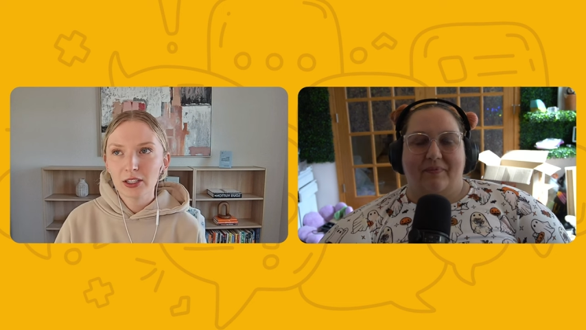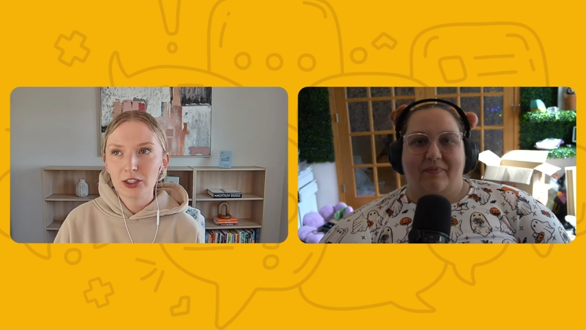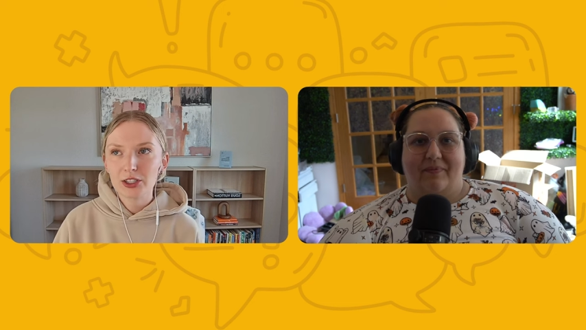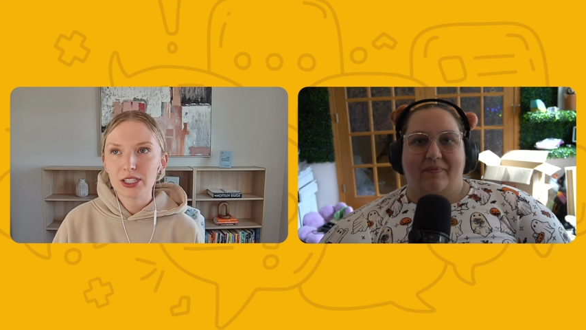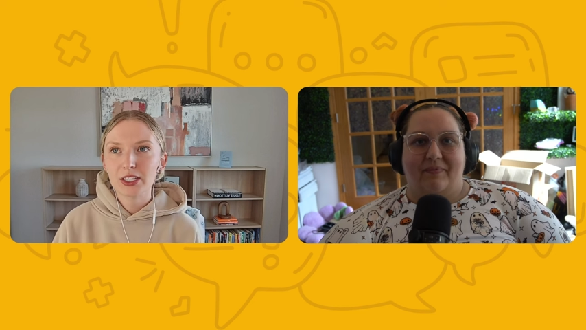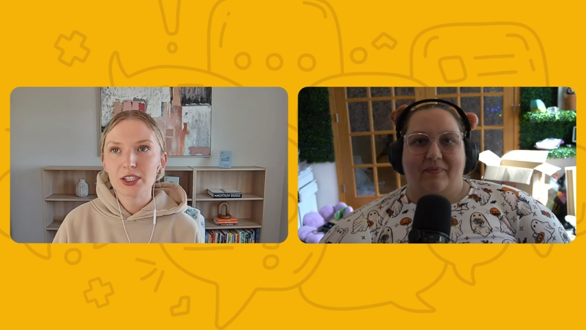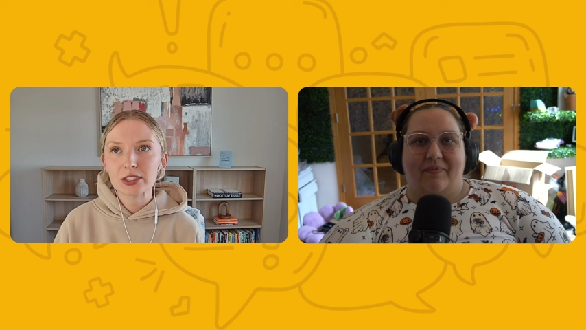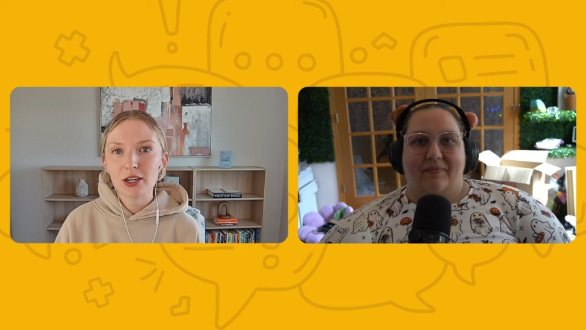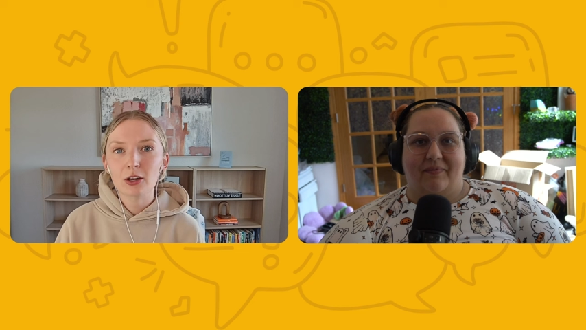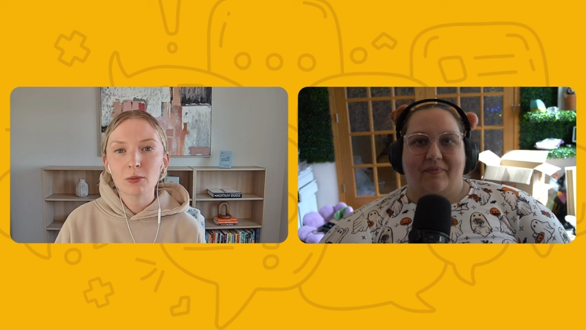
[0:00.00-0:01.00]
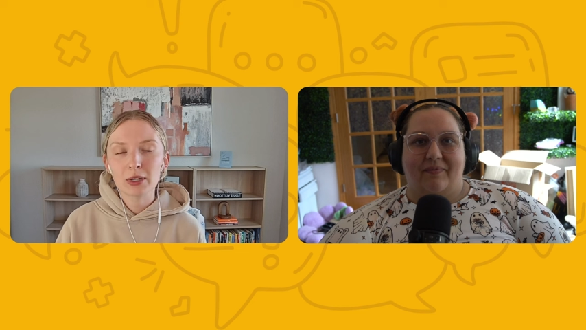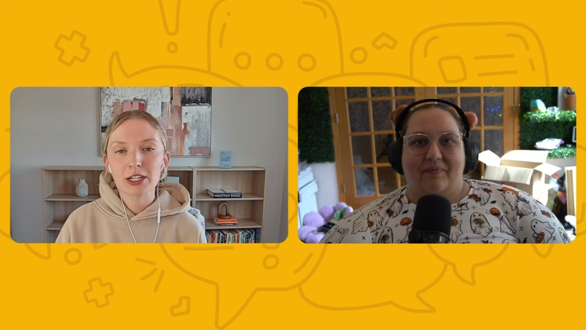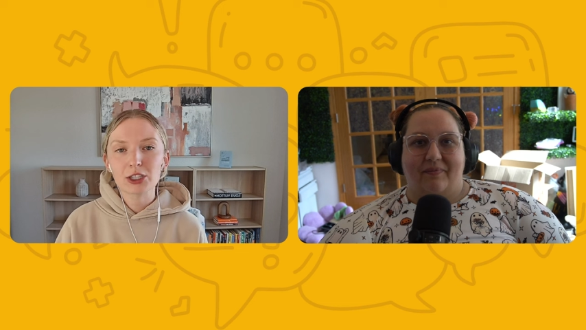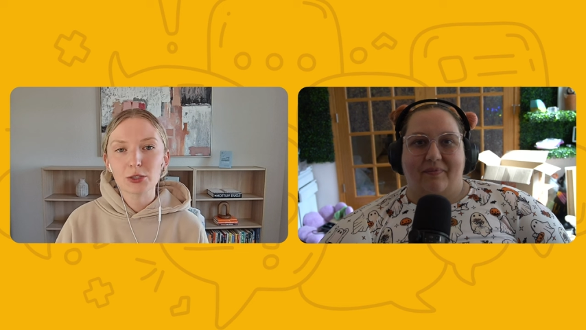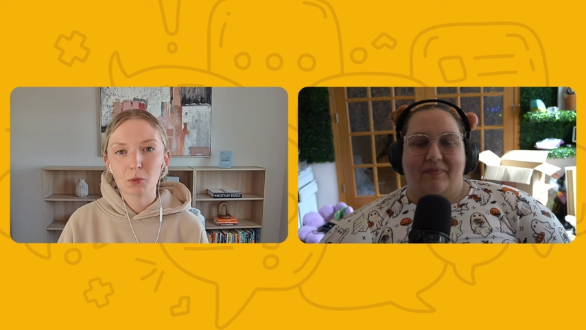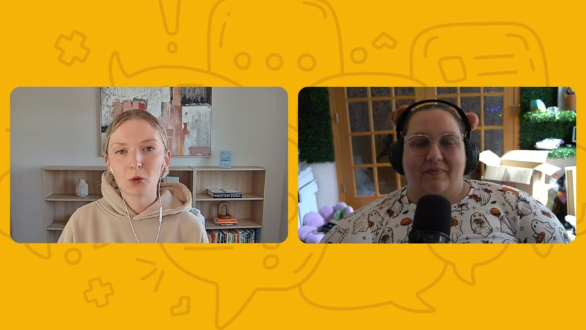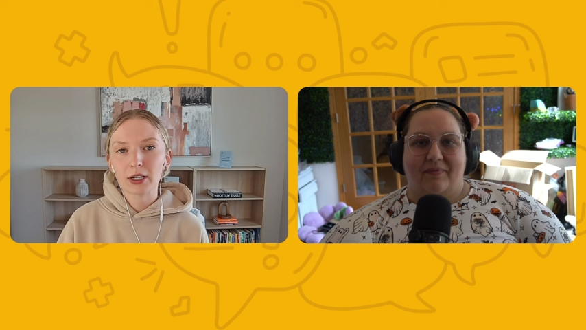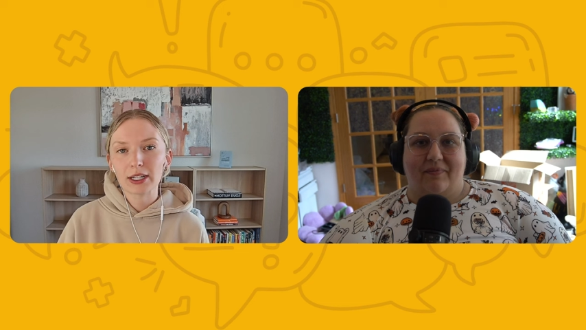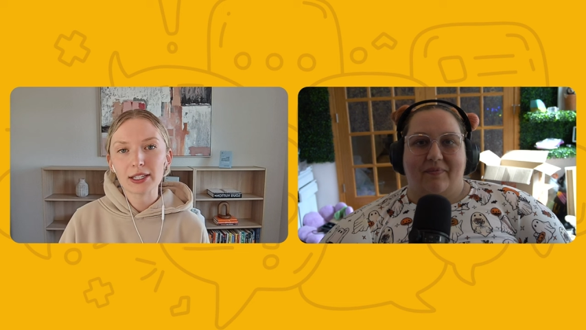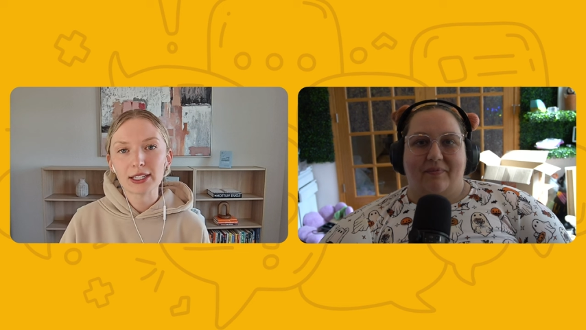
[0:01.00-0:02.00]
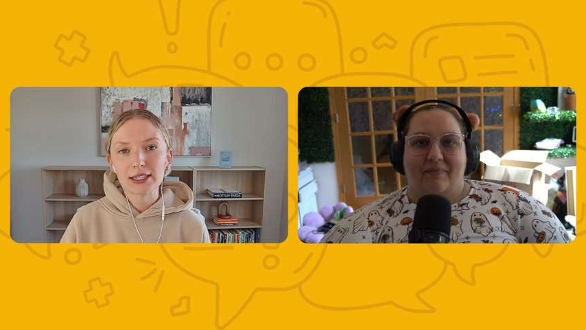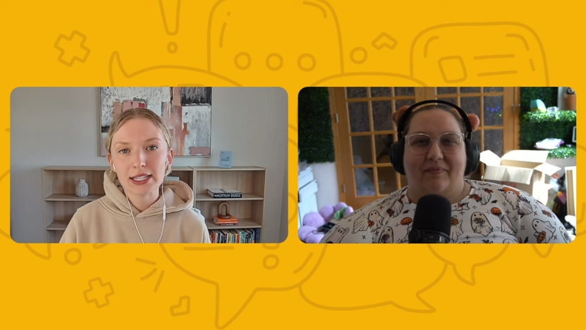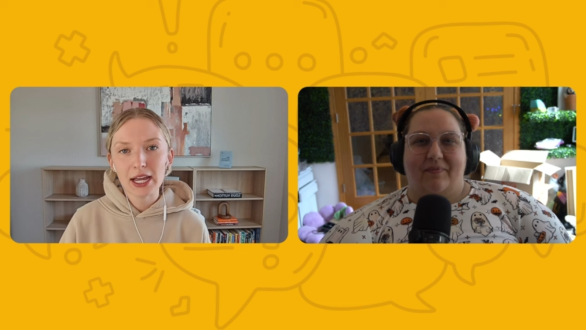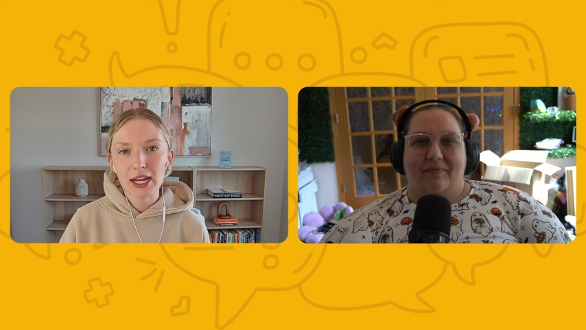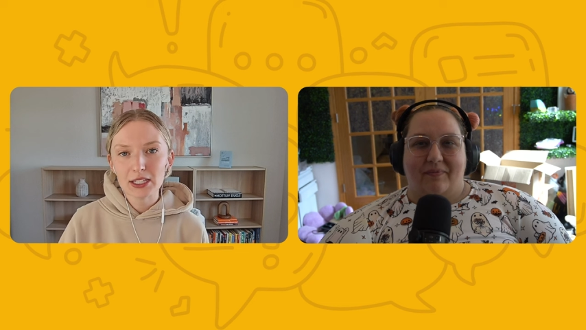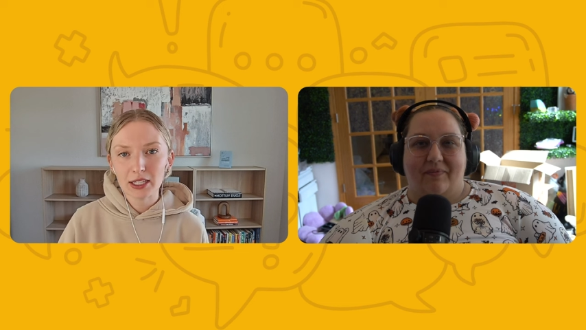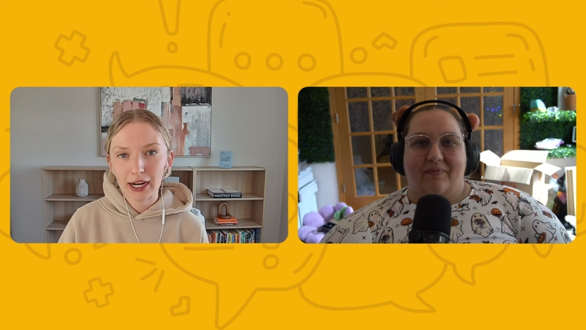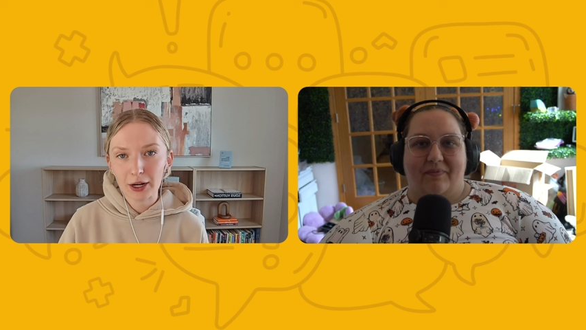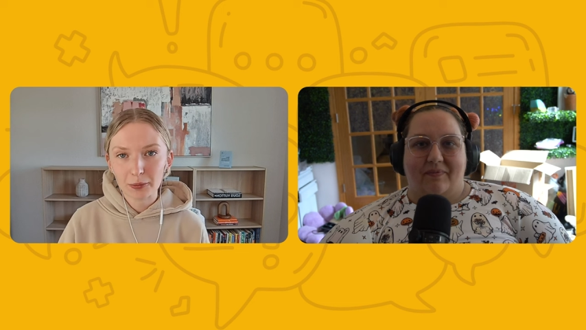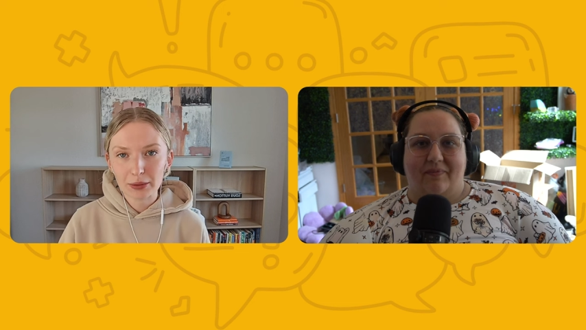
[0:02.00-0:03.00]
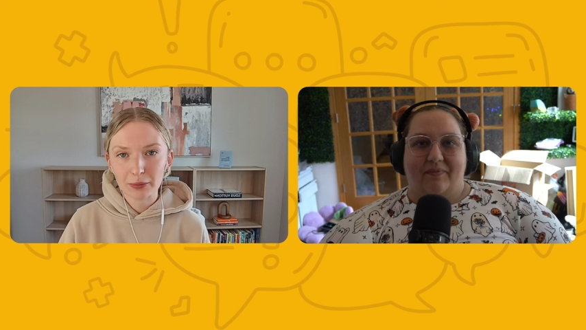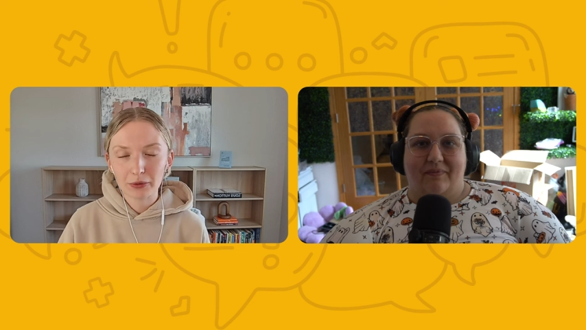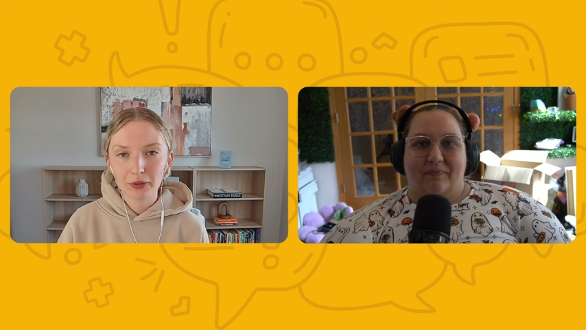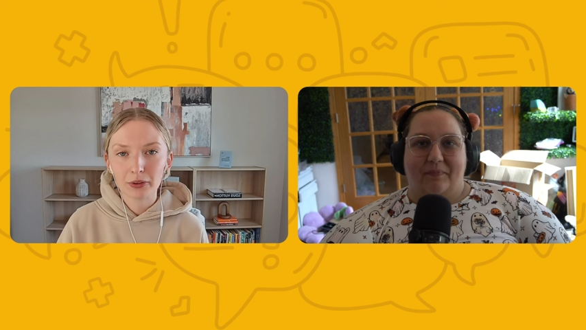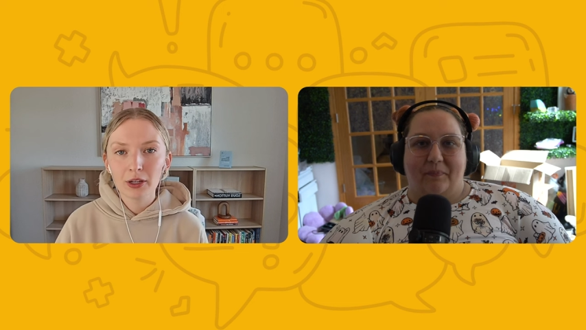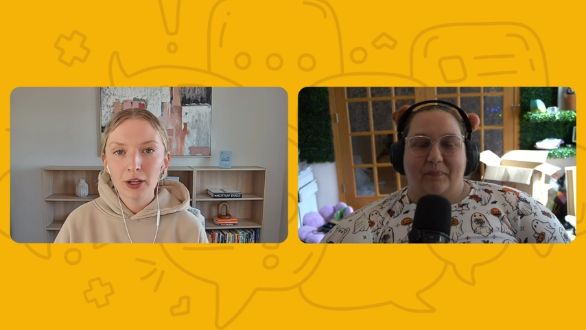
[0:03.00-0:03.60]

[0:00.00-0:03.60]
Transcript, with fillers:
Speaker 1: you just get so much more insight on how people